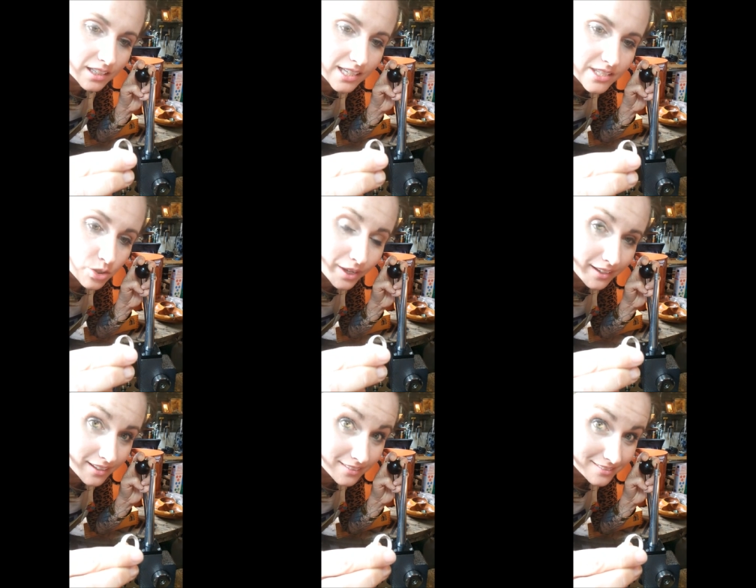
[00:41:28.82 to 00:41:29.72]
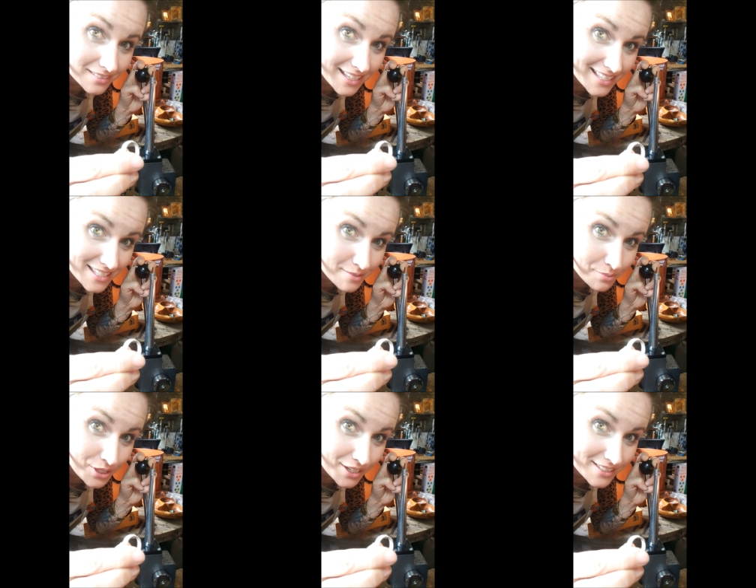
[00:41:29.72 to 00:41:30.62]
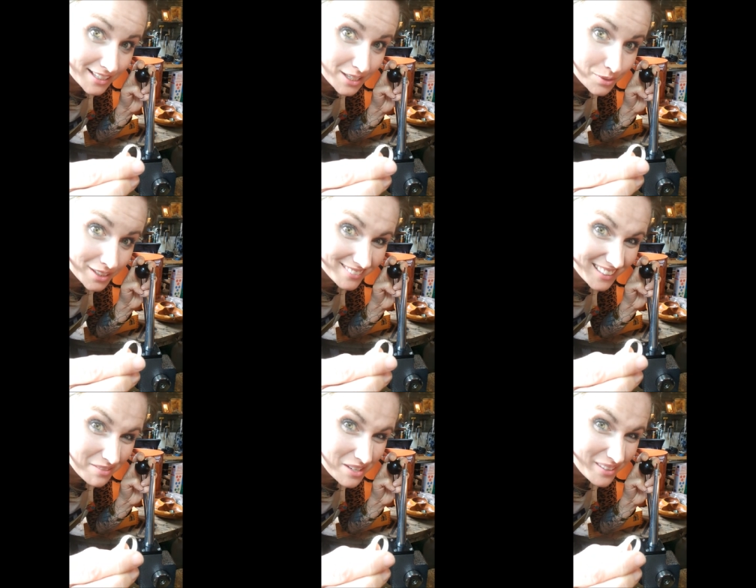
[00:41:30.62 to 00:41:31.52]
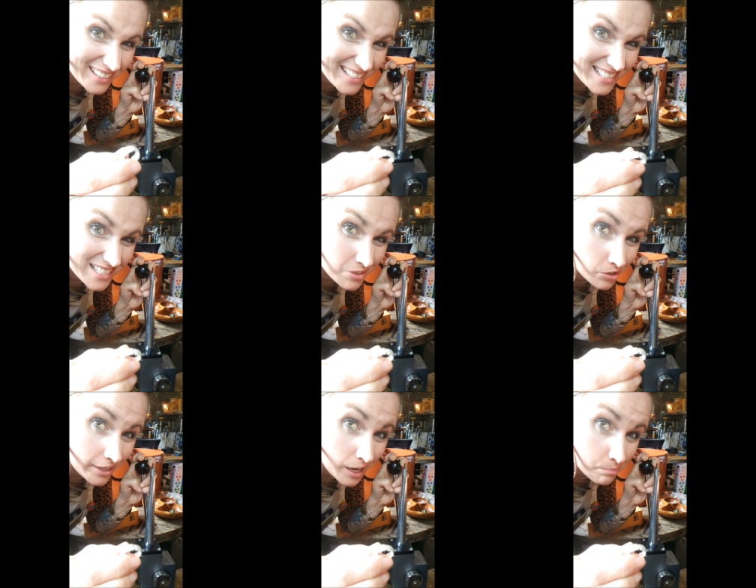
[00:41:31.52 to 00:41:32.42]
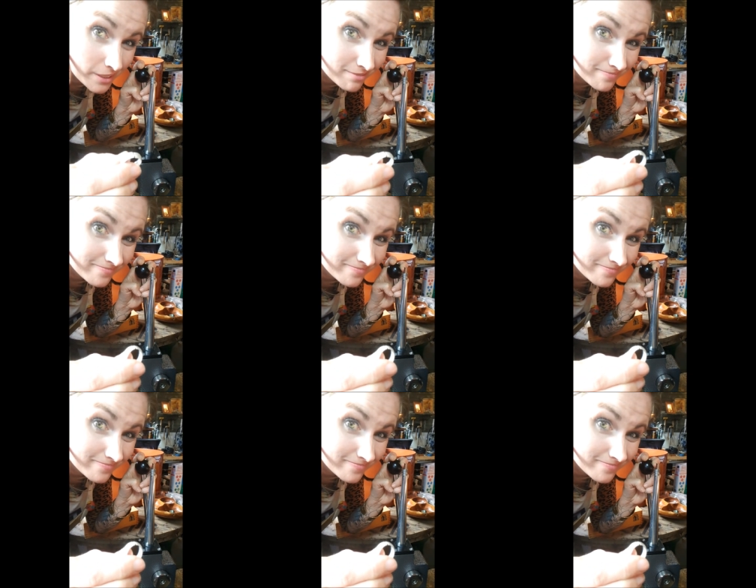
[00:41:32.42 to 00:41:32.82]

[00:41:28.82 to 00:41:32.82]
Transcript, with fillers: It's okay. It didn't belong to anyone, and we wanted to see what would happen.